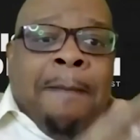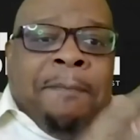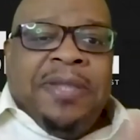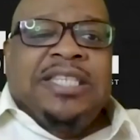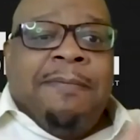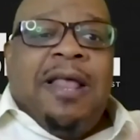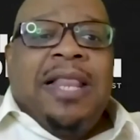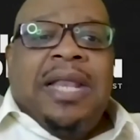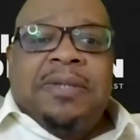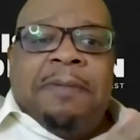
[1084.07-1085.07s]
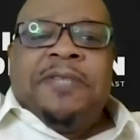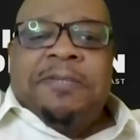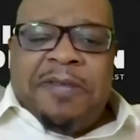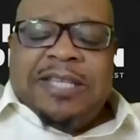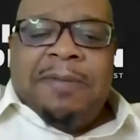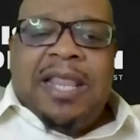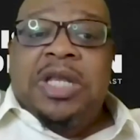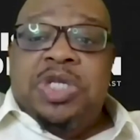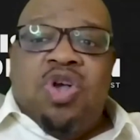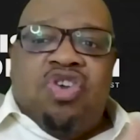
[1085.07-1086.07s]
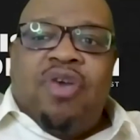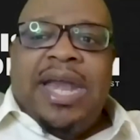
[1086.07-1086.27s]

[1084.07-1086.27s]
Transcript: epistemolo- epistemological